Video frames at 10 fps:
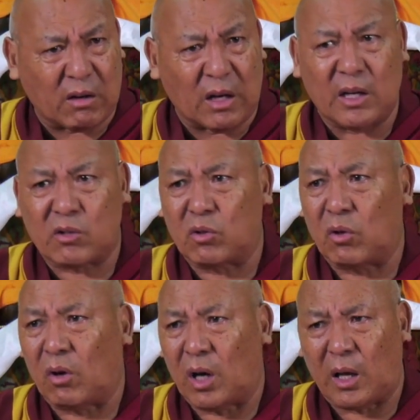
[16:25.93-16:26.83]
relates to
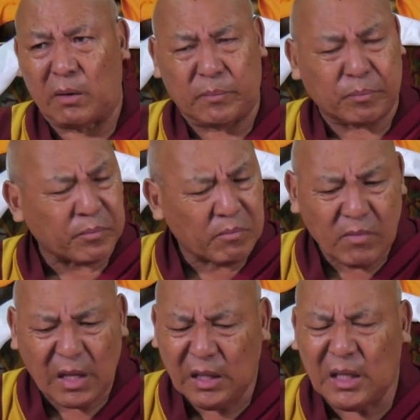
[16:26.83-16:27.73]
your life,
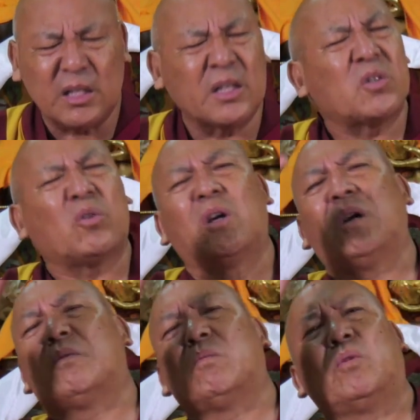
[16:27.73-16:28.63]
then just talking
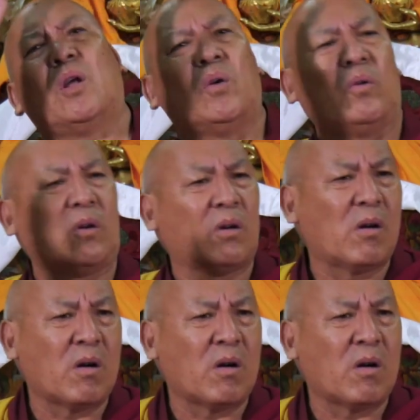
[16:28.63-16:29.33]
about Buddhahood,